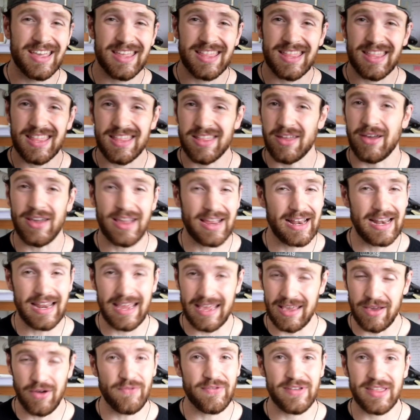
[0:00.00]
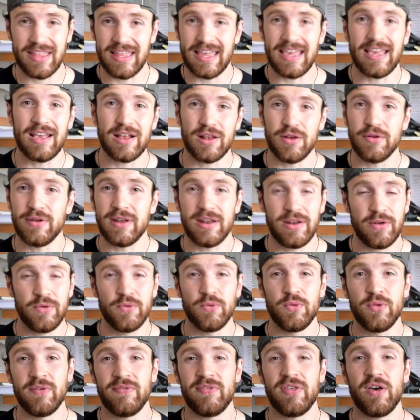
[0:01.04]
cycling, obviously included in
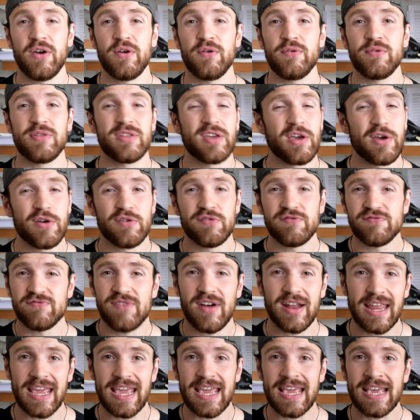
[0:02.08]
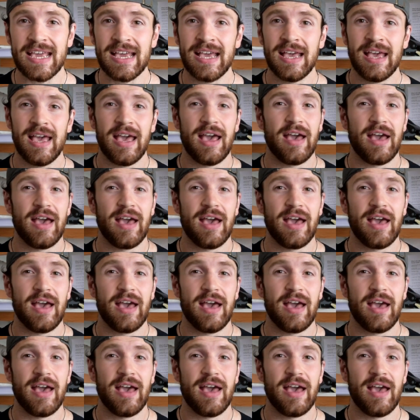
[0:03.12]
all of those, running,